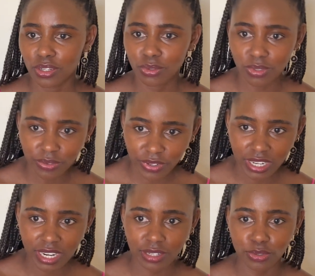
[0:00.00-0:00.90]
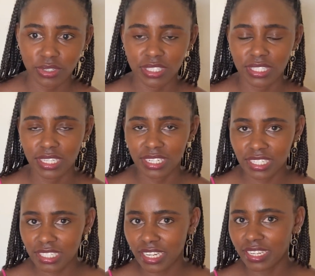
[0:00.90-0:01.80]
to different countries in
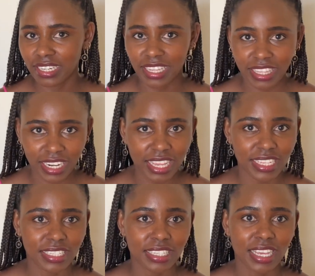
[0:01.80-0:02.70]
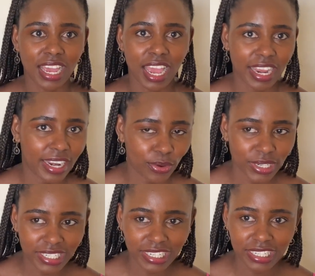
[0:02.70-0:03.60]
Italy, in Netherlands, and now
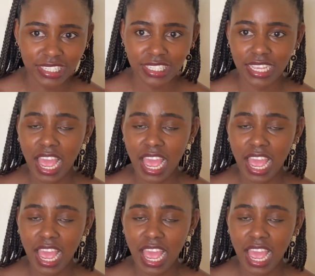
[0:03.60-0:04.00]
in Greece.